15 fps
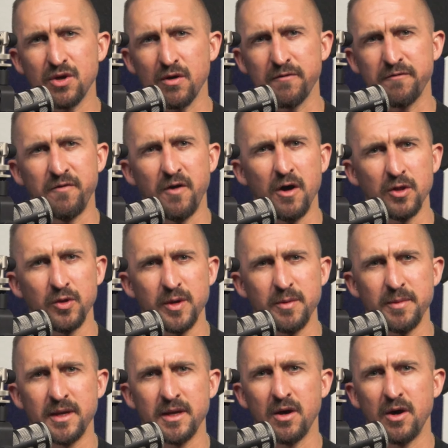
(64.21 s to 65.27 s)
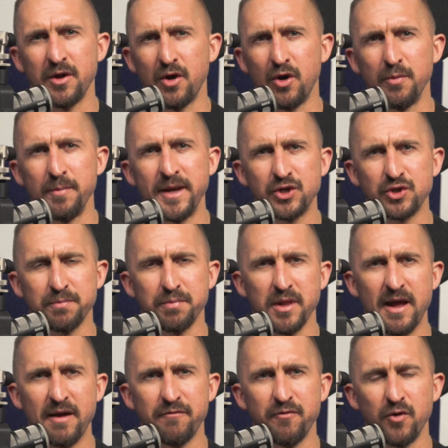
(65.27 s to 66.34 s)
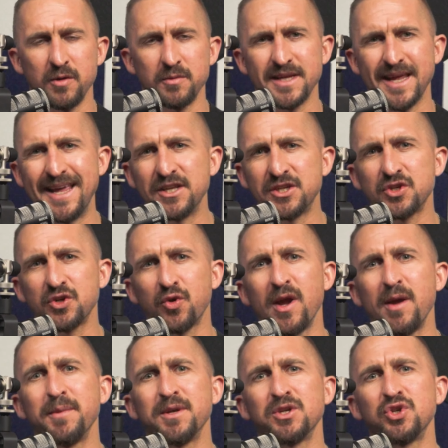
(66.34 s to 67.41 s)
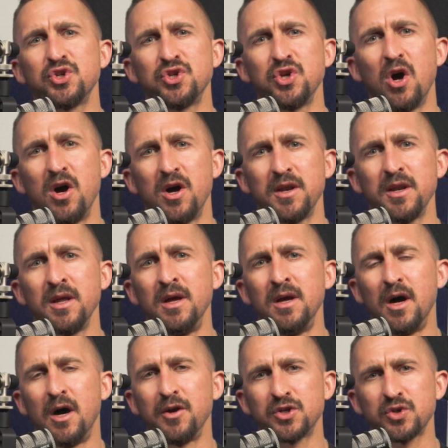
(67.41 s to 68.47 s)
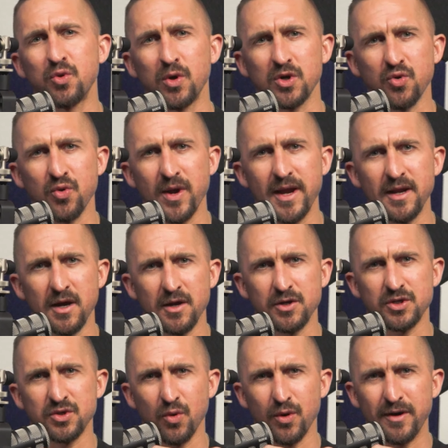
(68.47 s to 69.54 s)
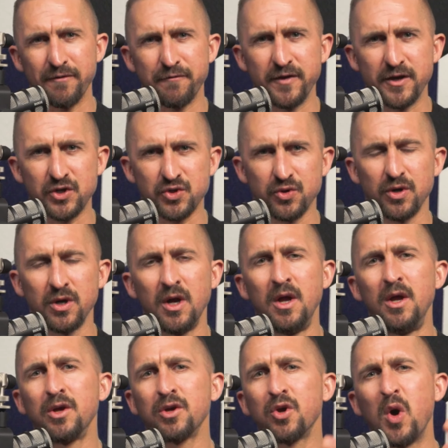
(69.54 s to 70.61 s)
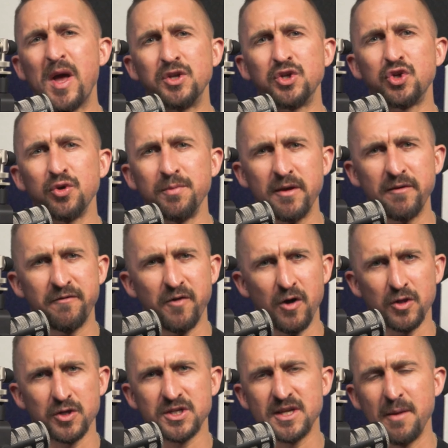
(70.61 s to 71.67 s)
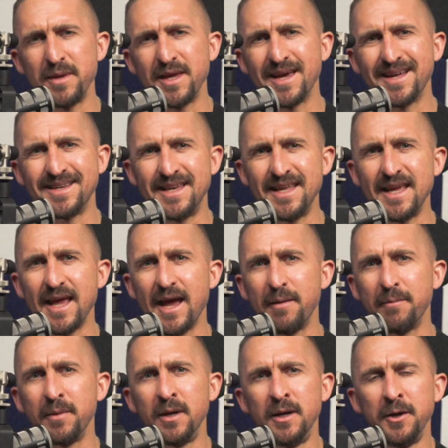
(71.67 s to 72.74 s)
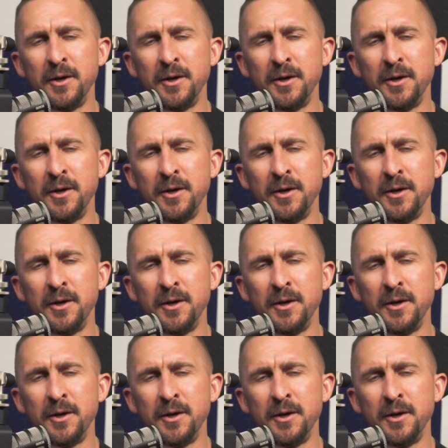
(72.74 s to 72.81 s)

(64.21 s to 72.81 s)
are following me on all major platforms. Instagram is Sean underscore Crane underscore official. Go ahead and shoot me a follow, send me a DM.